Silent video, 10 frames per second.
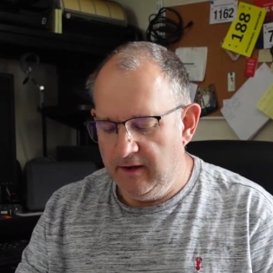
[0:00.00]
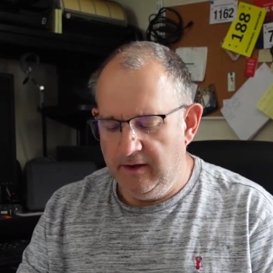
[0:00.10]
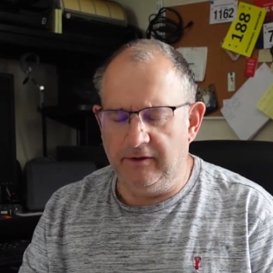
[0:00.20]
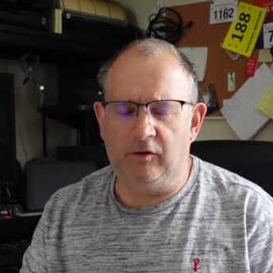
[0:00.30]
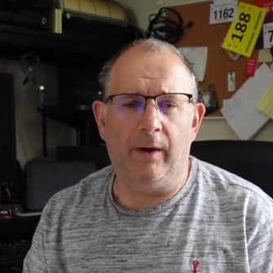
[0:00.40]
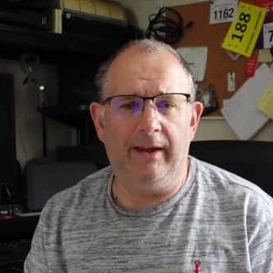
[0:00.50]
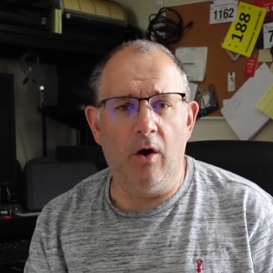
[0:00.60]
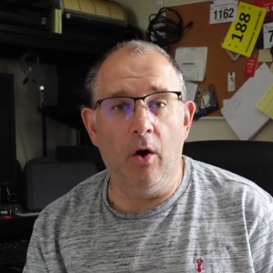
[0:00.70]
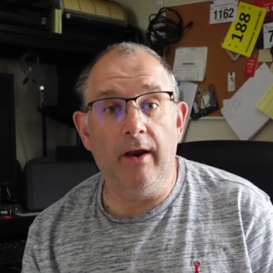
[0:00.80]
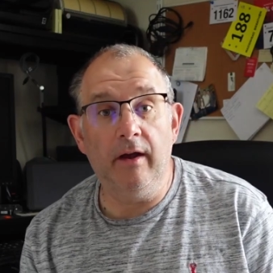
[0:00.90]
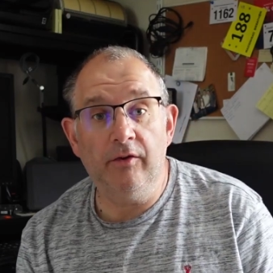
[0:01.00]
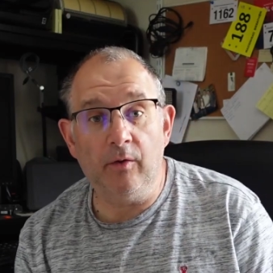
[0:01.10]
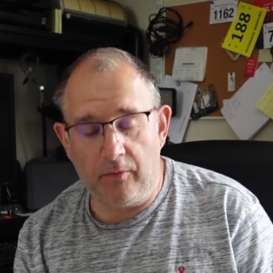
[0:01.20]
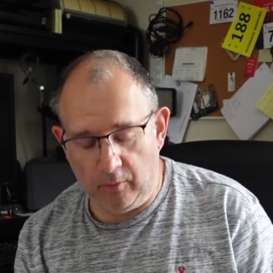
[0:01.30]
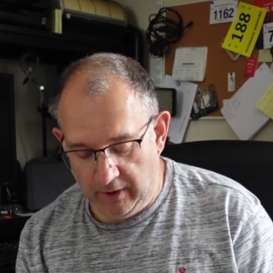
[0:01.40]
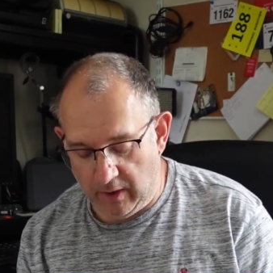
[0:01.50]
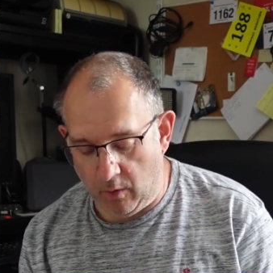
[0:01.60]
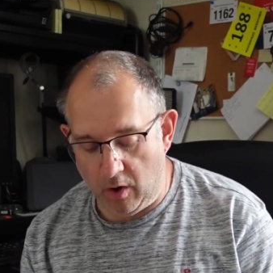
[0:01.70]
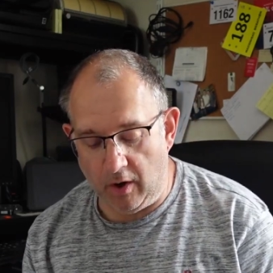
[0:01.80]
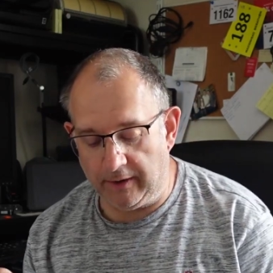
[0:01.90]
It's a 29er, so I thought, you know
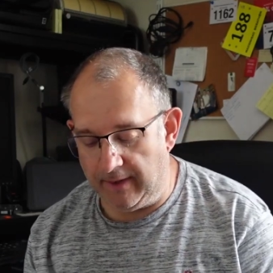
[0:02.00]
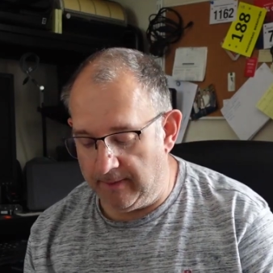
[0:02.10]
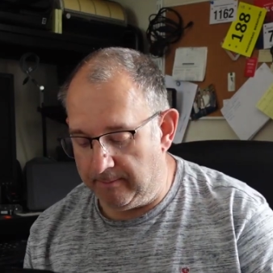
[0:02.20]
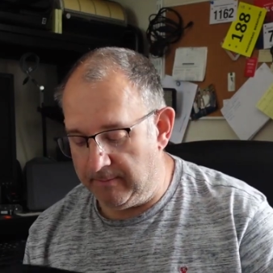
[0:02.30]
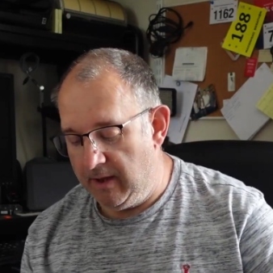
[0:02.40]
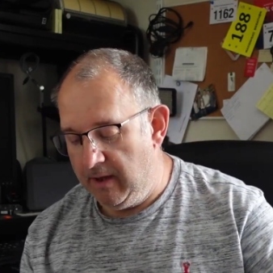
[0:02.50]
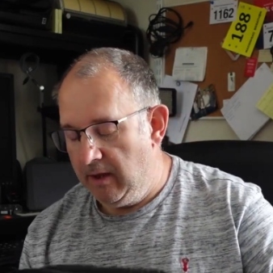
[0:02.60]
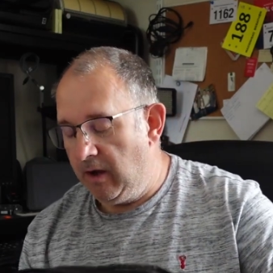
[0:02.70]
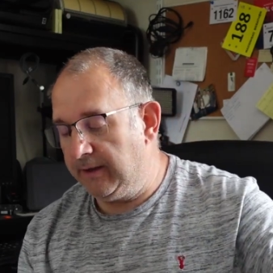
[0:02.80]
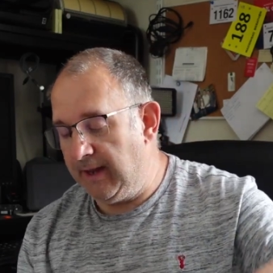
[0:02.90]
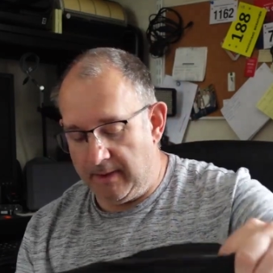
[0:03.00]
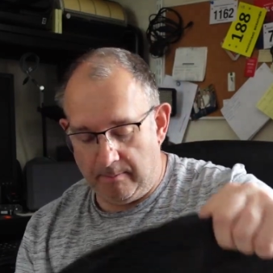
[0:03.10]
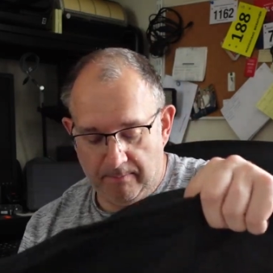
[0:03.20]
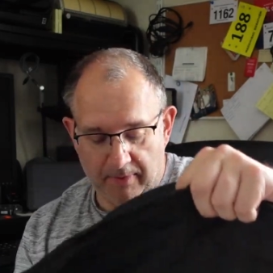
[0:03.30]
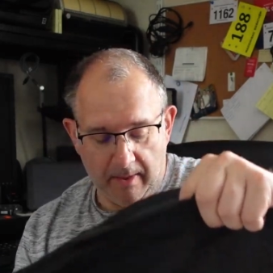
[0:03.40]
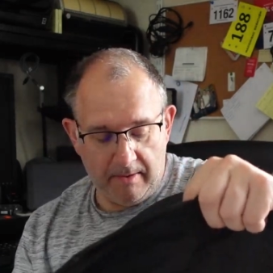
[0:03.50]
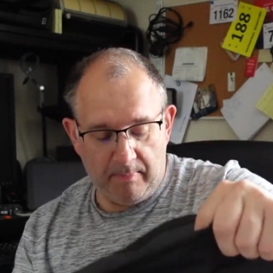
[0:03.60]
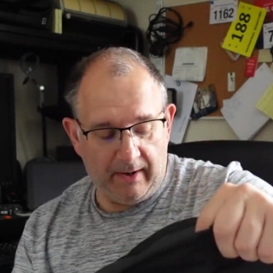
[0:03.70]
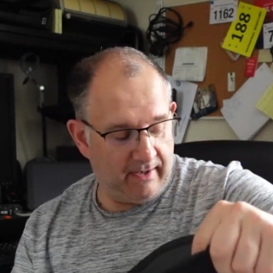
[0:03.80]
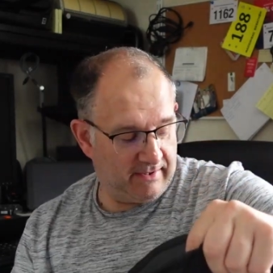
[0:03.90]
what, I'd get the
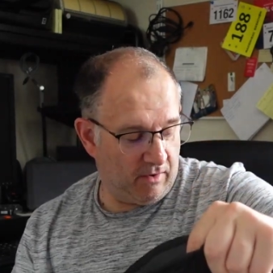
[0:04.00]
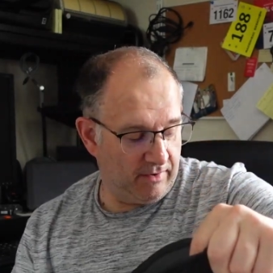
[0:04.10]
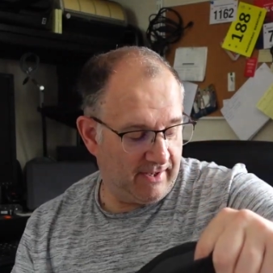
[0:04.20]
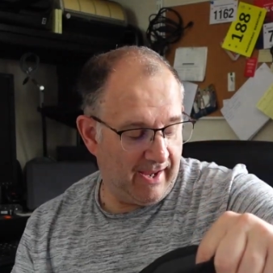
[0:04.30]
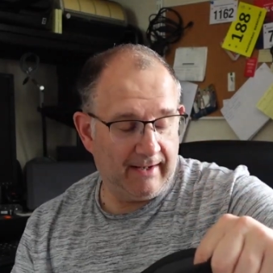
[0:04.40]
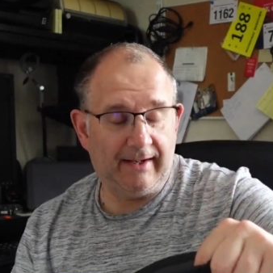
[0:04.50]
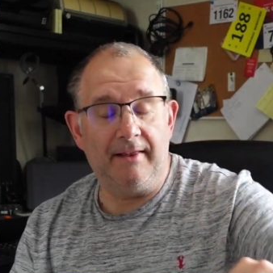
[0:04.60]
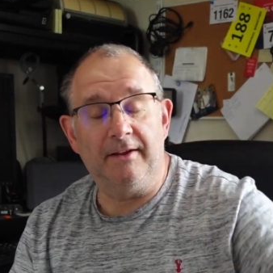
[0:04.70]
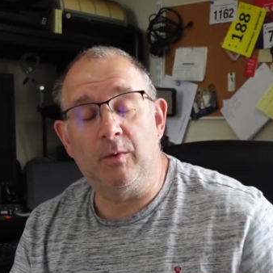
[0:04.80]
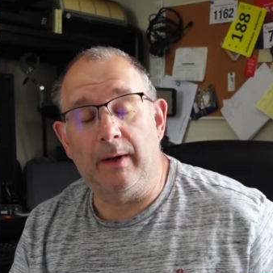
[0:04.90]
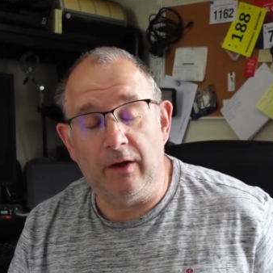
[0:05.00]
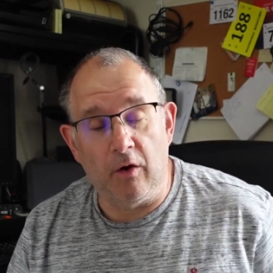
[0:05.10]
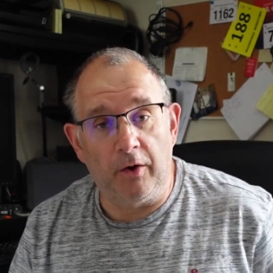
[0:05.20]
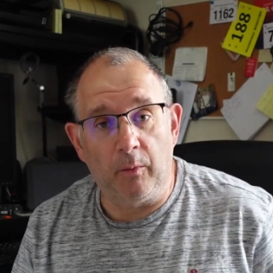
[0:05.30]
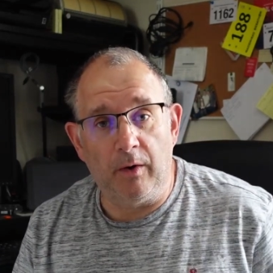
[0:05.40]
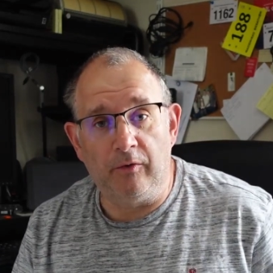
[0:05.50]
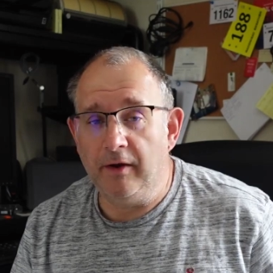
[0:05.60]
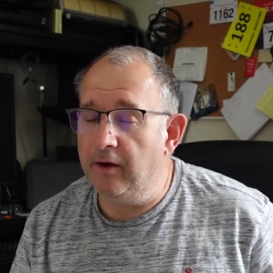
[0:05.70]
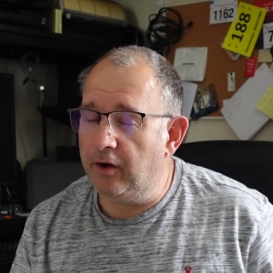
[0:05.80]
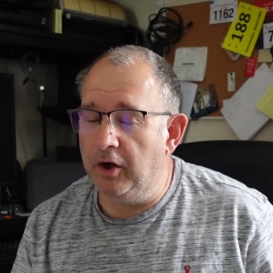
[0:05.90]
biggest size they had. Get the 29er wheels
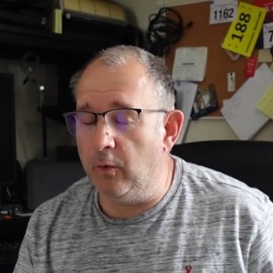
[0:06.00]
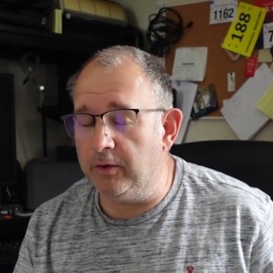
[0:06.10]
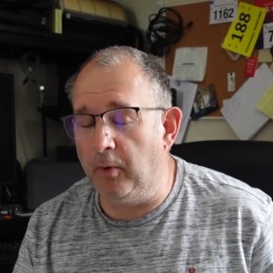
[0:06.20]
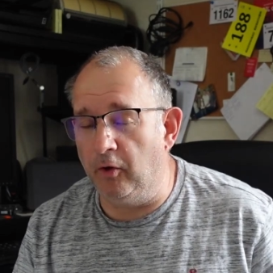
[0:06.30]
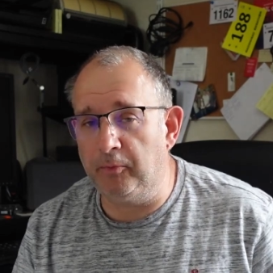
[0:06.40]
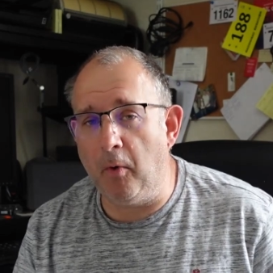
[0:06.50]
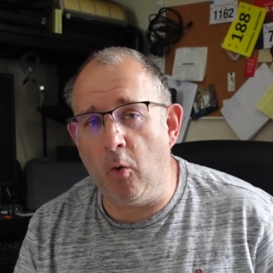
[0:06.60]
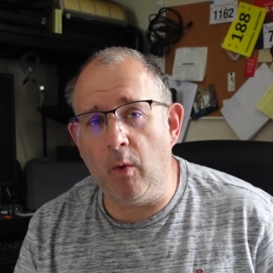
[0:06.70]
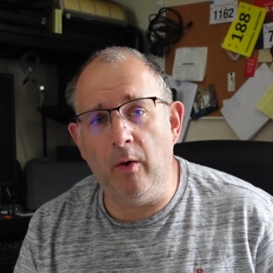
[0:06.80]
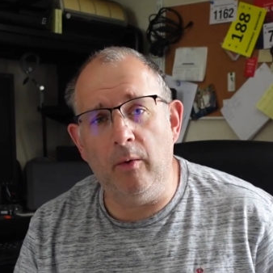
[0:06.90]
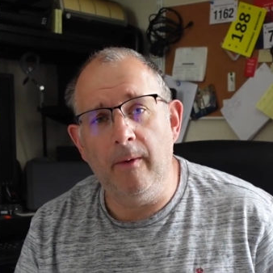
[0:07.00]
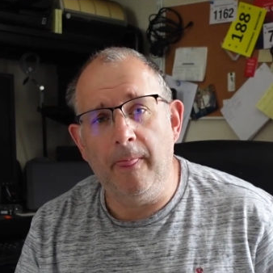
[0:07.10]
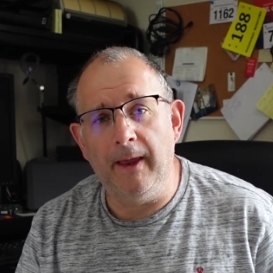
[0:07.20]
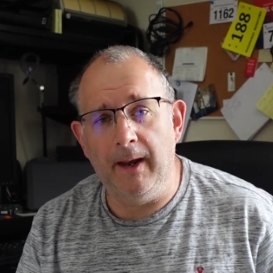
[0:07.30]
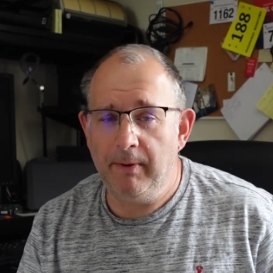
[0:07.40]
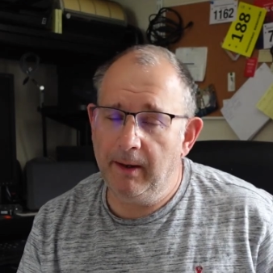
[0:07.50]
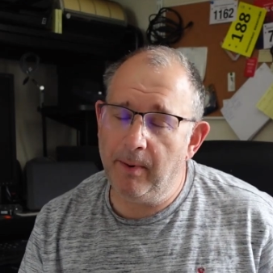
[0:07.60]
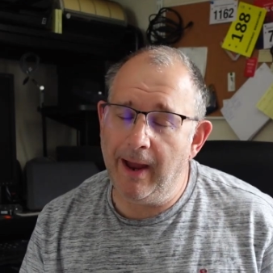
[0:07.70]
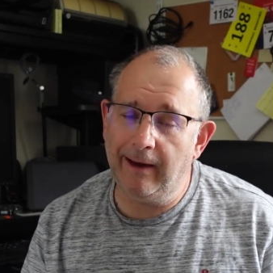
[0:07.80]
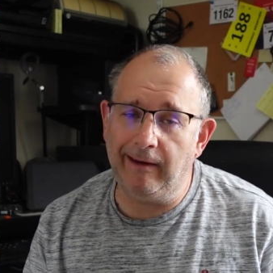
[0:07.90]
in. You can always put a small wheel in a big
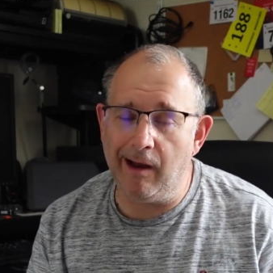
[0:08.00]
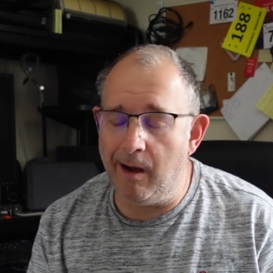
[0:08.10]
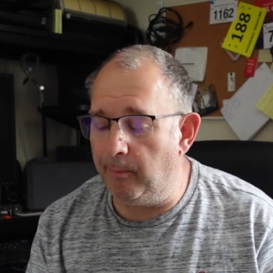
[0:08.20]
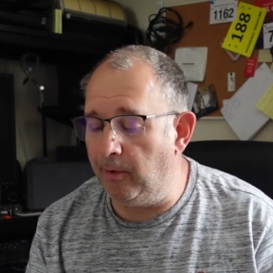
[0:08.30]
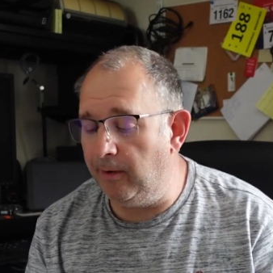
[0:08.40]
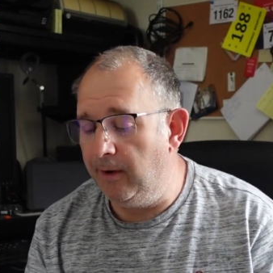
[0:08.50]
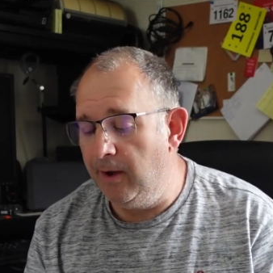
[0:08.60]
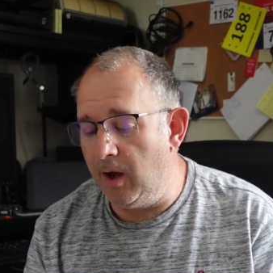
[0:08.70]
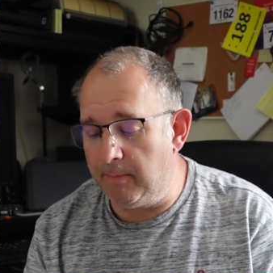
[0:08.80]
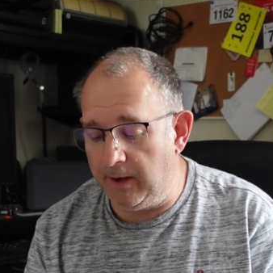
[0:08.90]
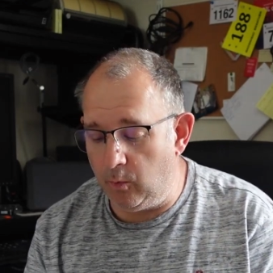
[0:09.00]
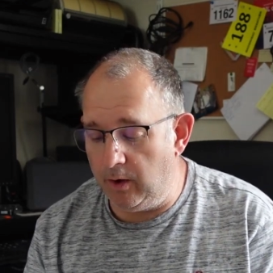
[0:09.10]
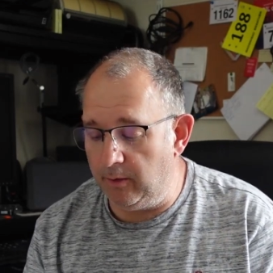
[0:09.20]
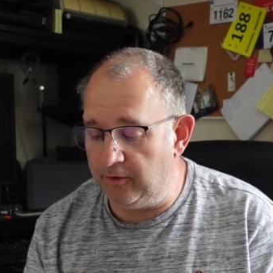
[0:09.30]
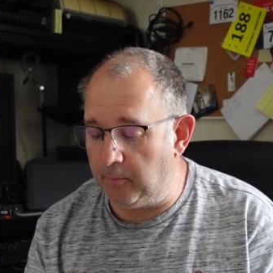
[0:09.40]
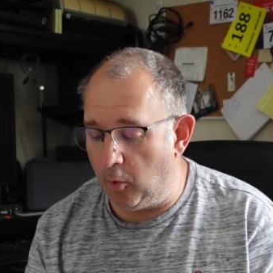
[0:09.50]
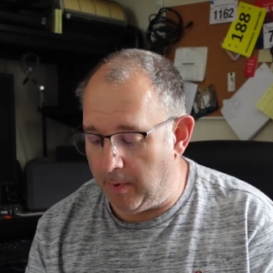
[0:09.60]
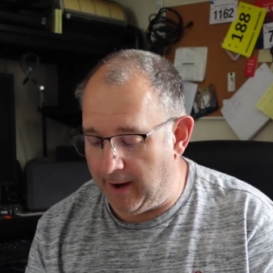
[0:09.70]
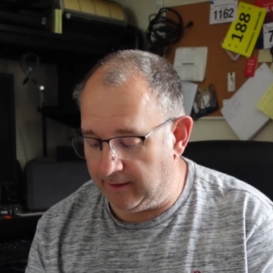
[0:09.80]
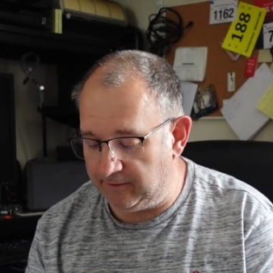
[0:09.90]
bag. You can't put a big wheel in a small
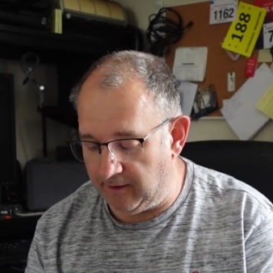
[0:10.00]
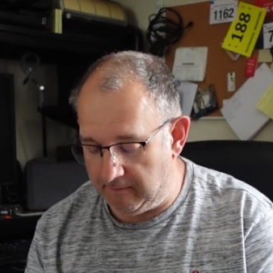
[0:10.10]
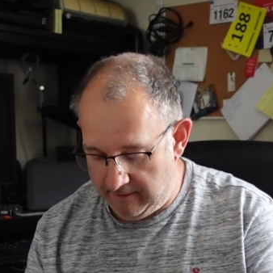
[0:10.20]
bag. So